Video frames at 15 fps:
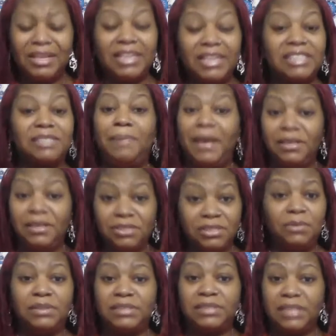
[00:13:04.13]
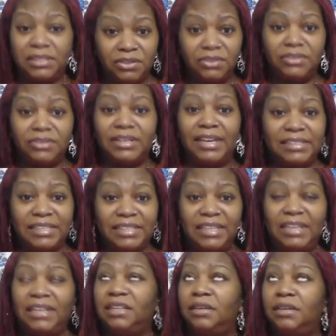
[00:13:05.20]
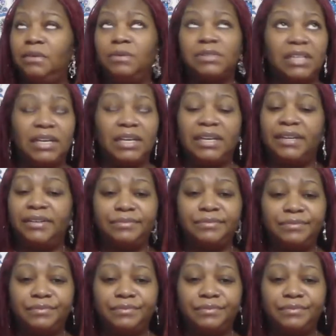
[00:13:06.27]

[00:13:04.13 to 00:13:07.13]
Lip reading: Especially once I turned 18, it was like,